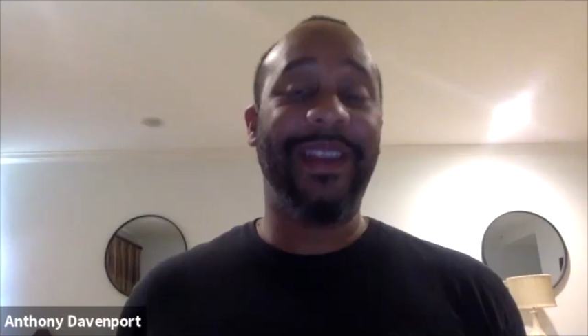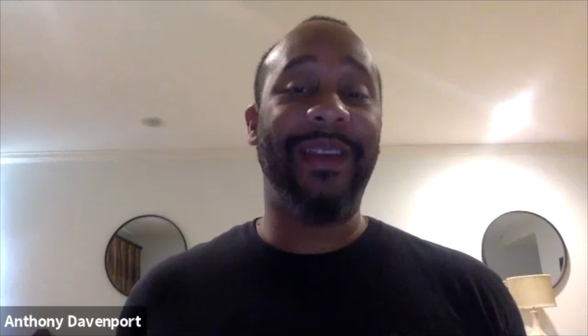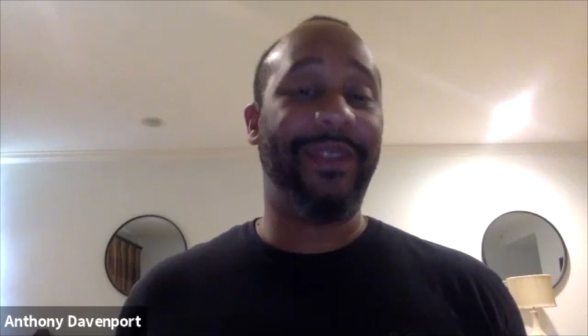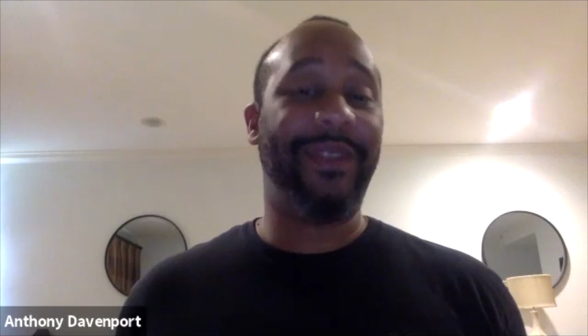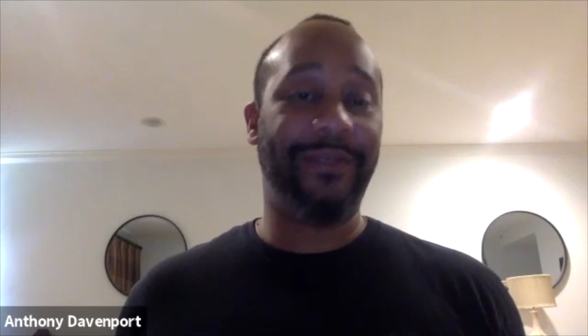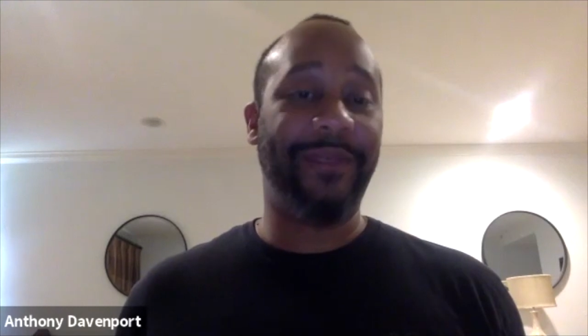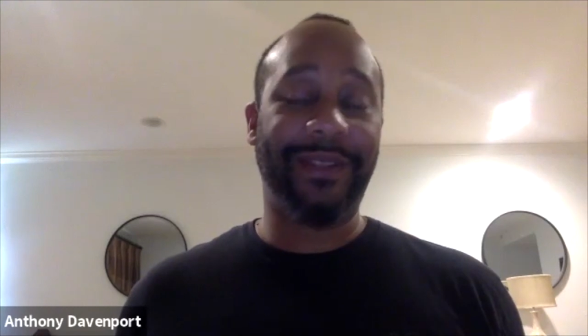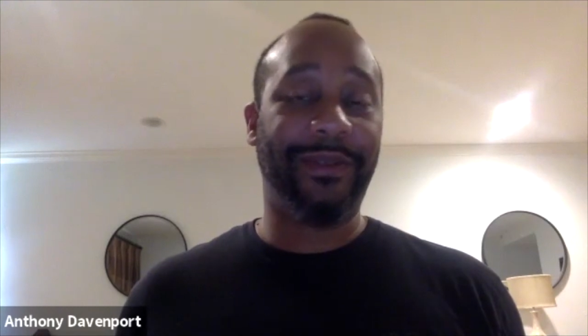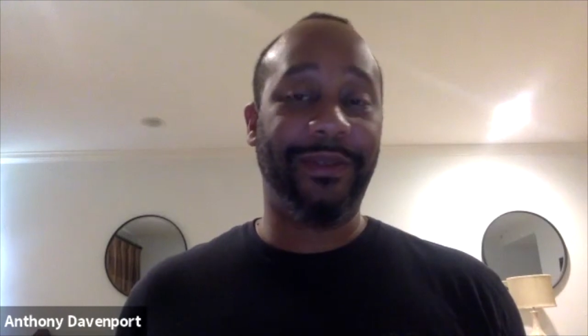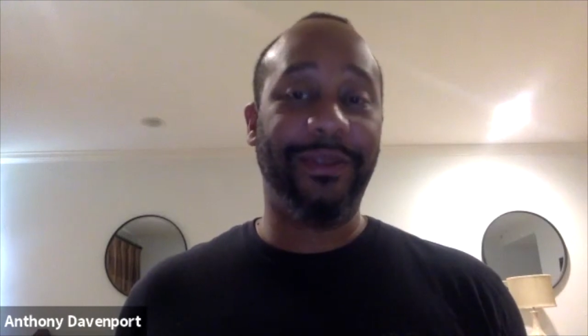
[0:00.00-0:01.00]
that you're meant
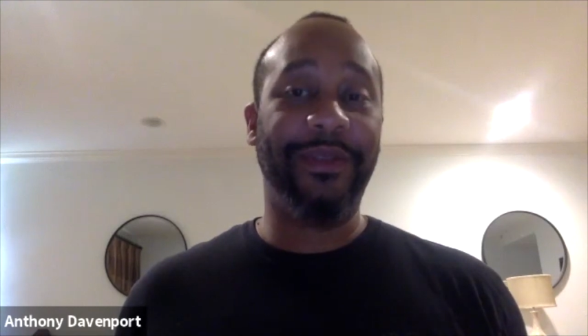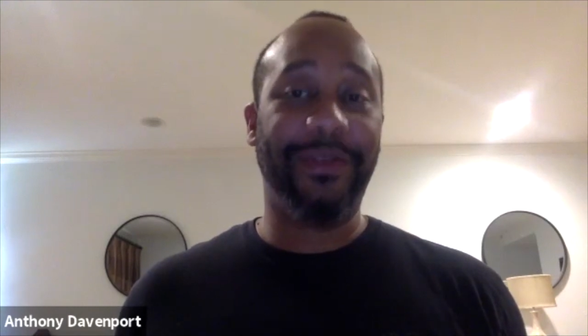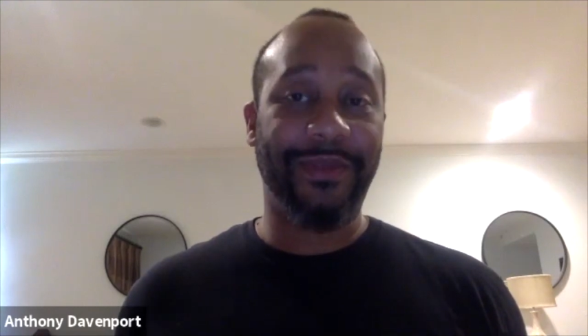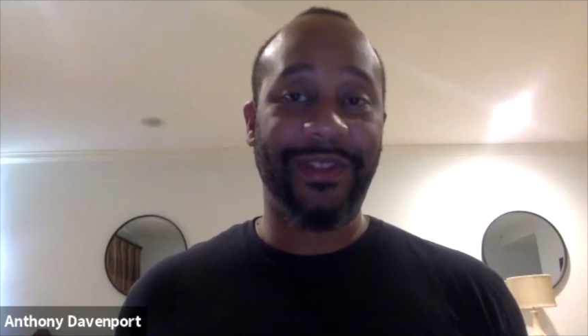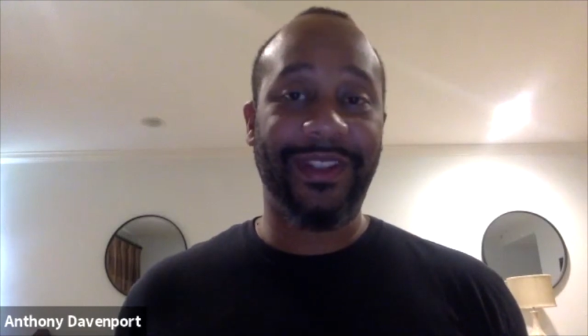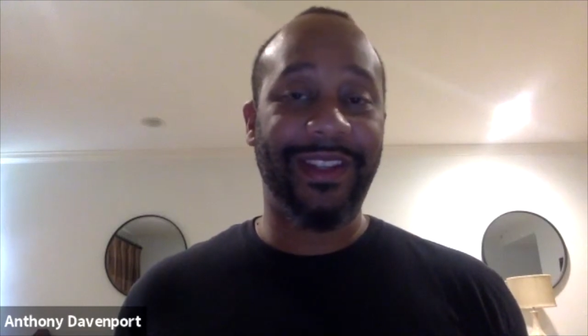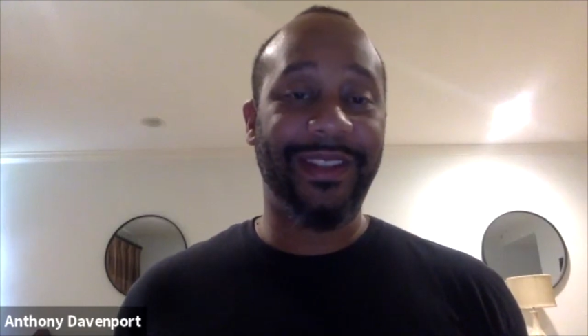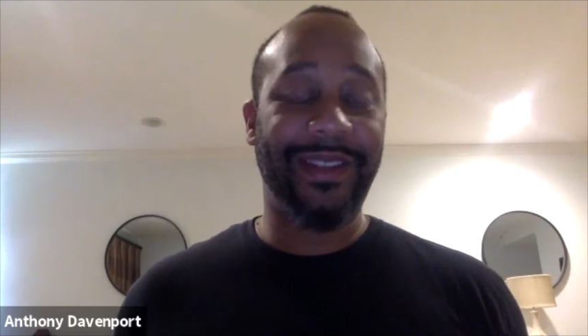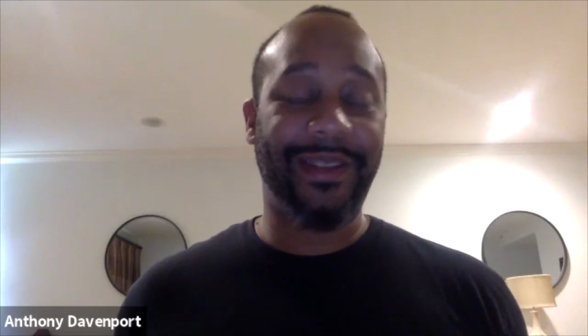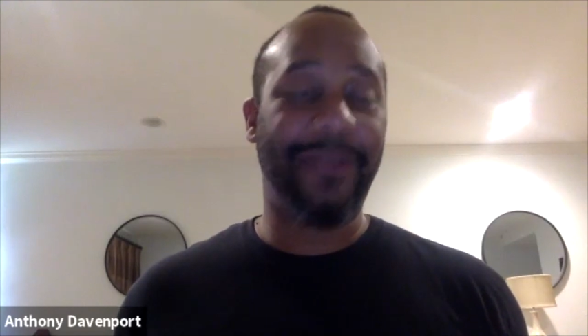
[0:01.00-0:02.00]
to lose.
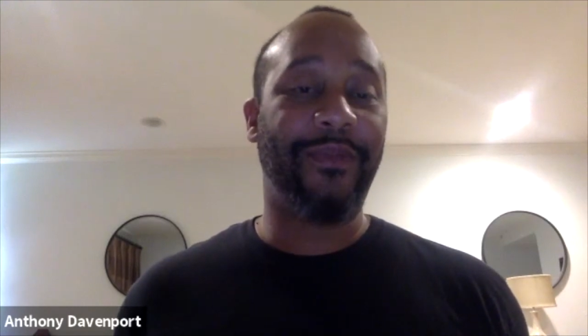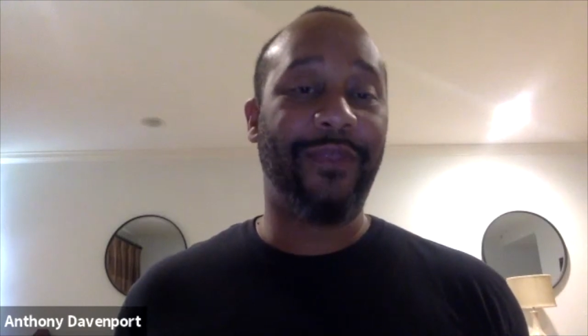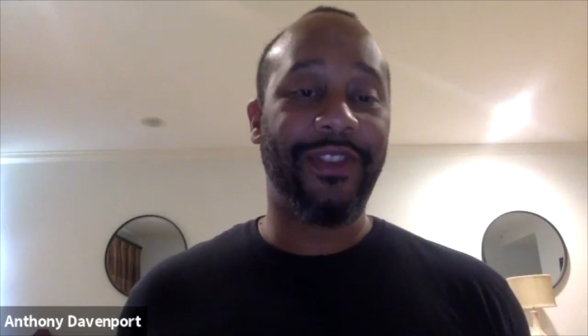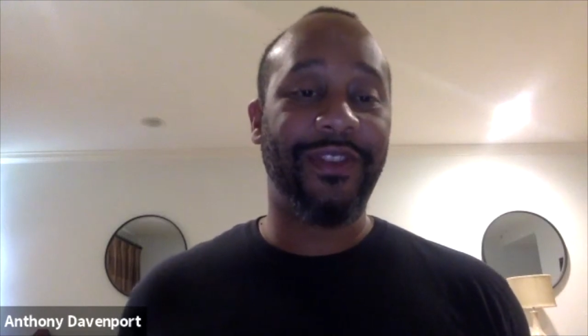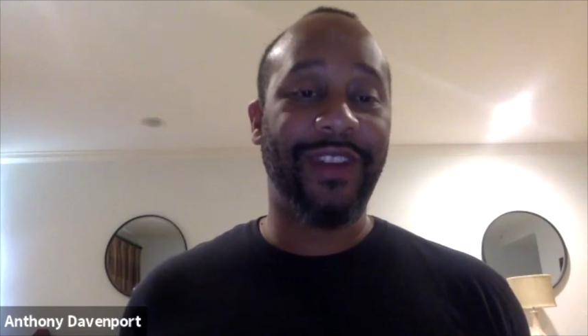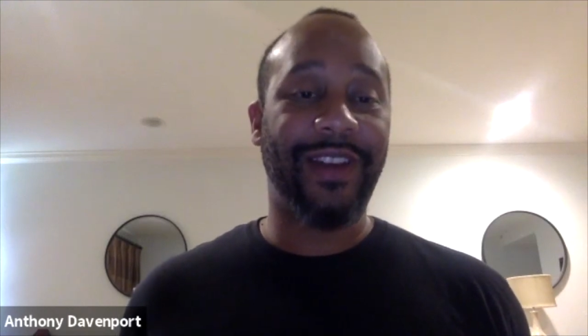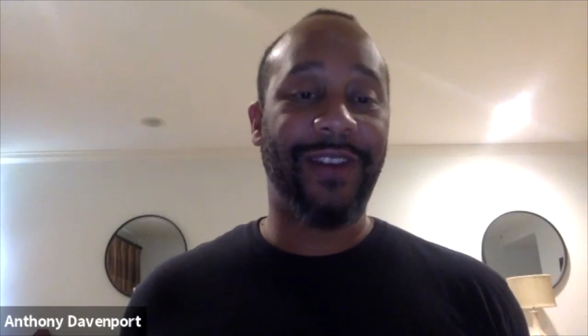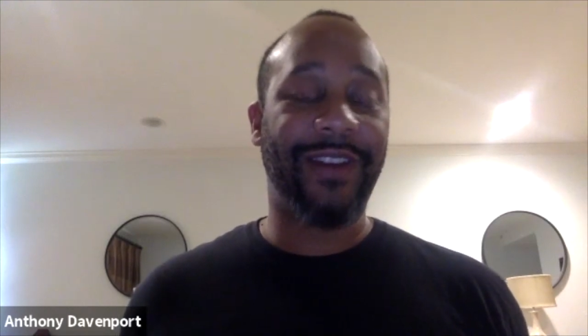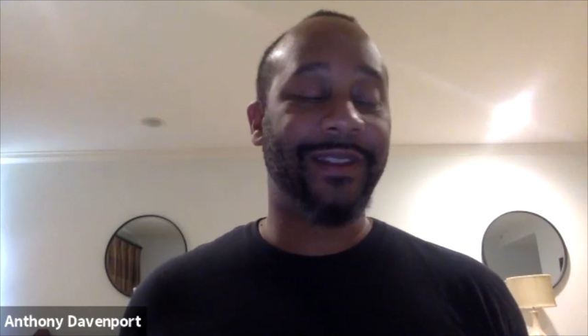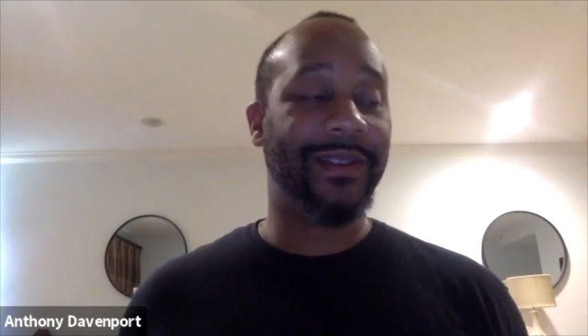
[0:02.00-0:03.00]
They don't want you to have
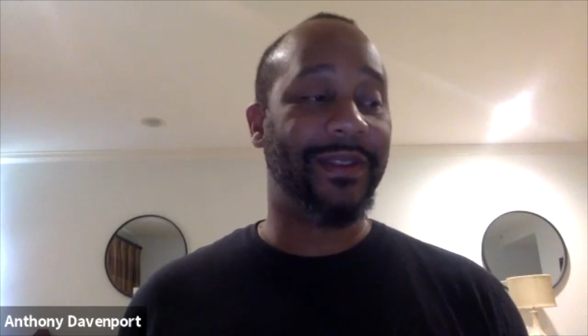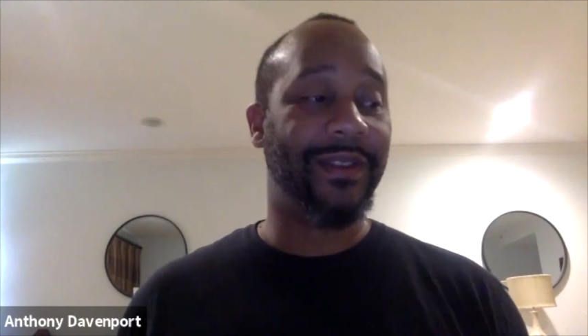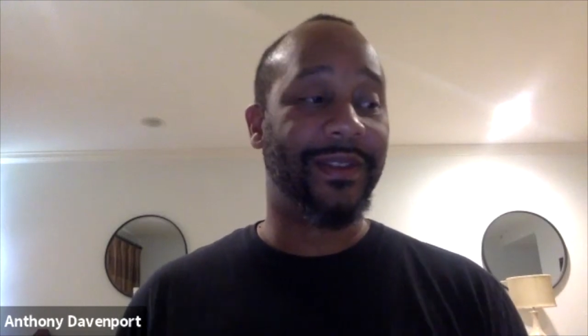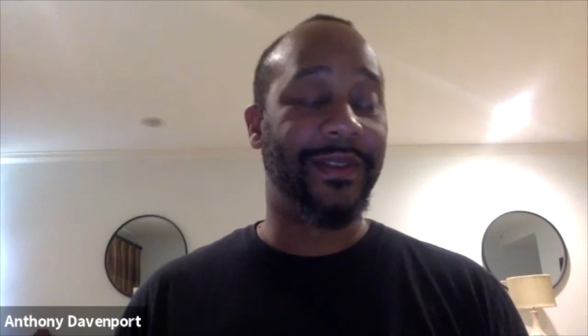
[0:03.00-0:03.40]
access to this.